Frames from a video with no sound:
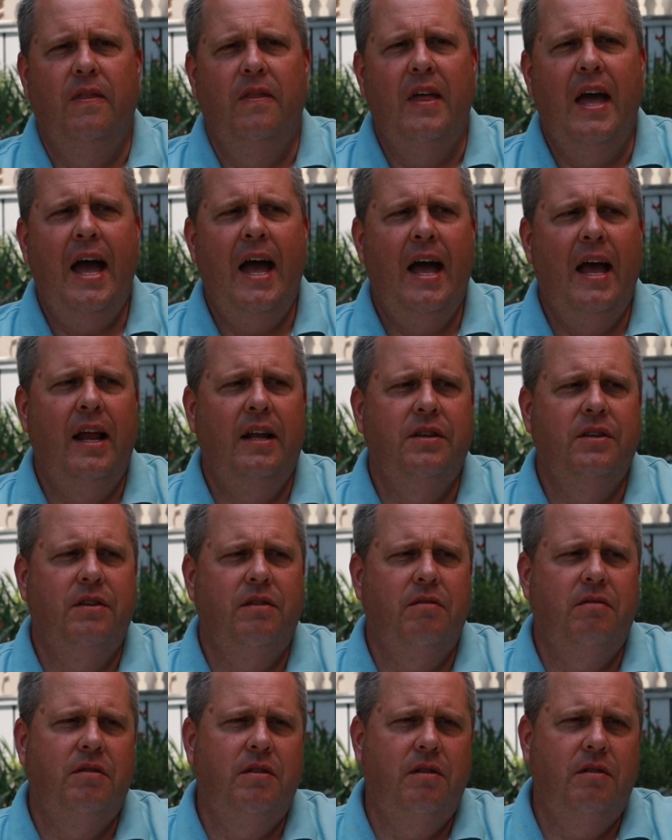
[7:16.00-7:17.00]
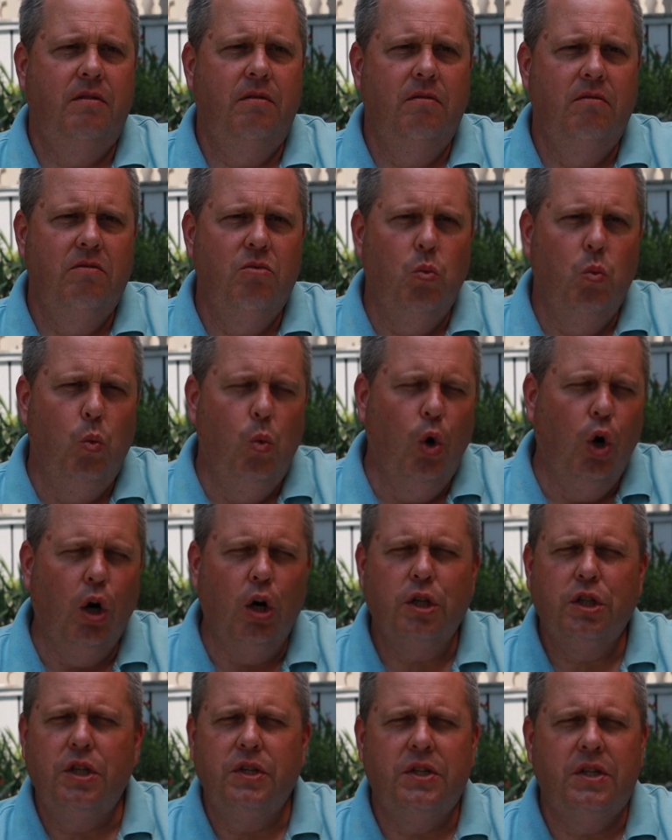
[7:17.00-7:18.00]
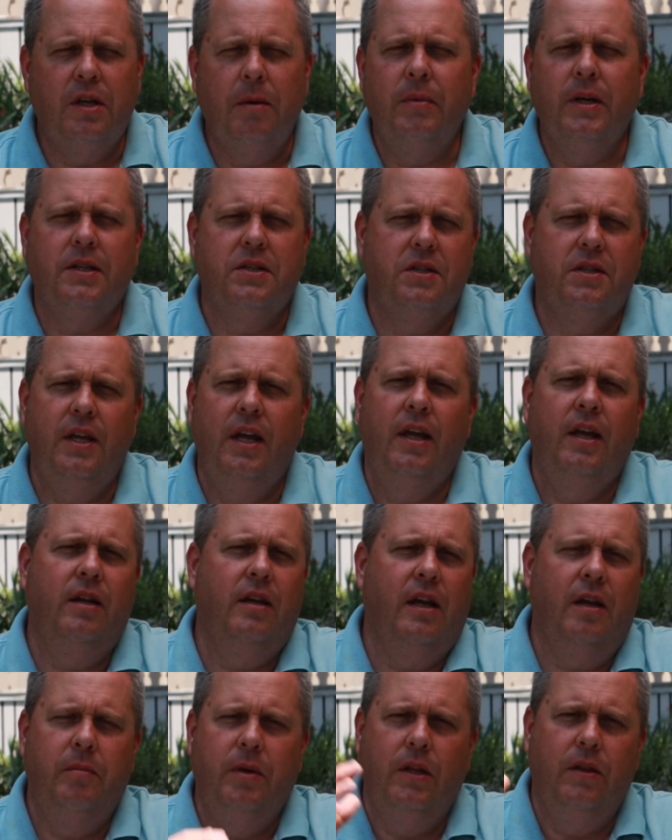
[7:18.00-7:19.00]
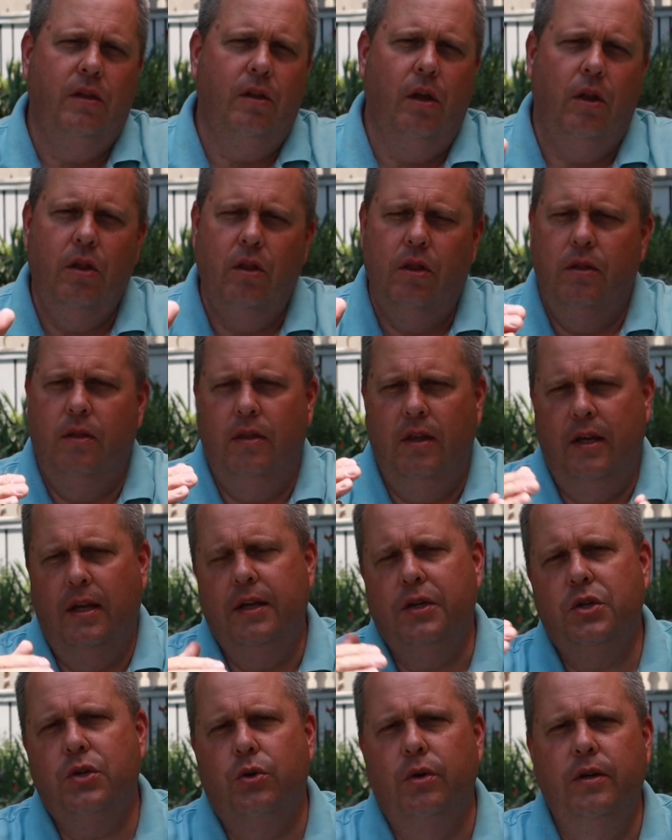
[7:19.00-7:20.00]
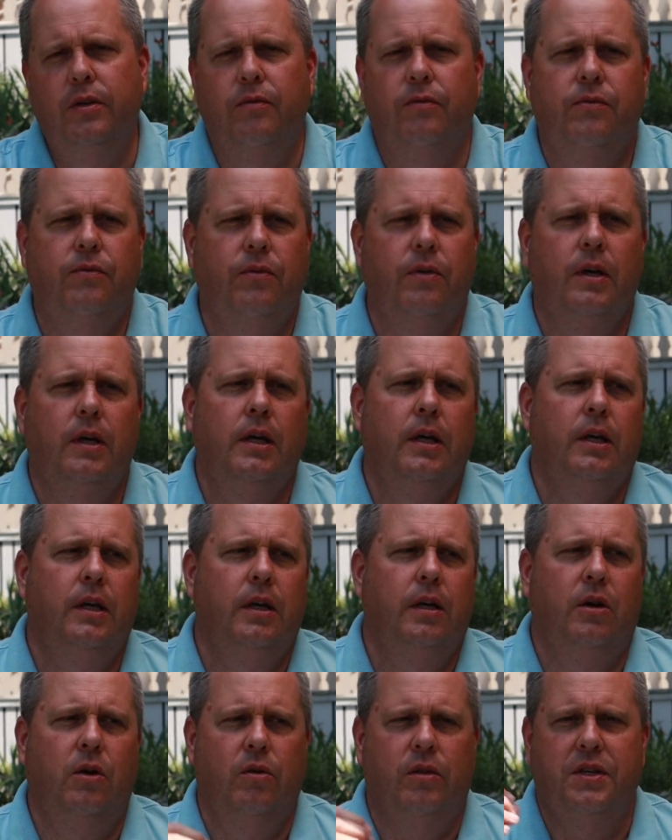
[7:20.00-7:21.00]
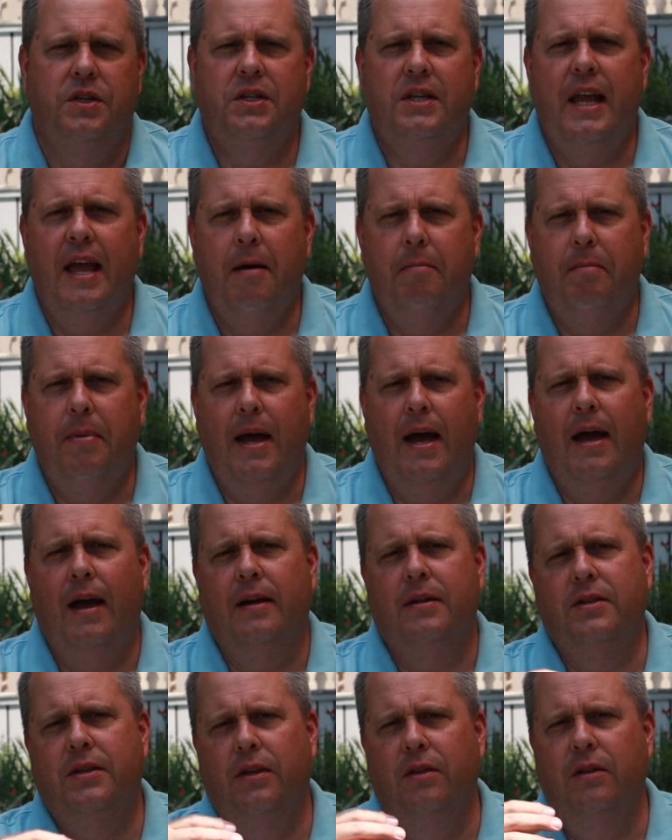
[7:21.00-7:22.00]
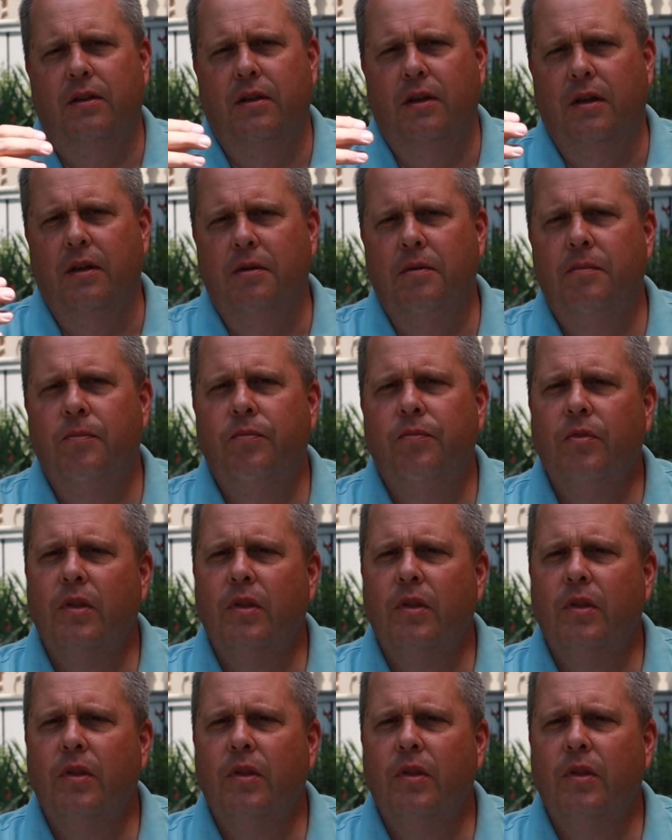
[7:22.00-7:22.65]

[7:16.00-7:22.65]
That worked to some extent. I mean, the history of the Stamp Act and the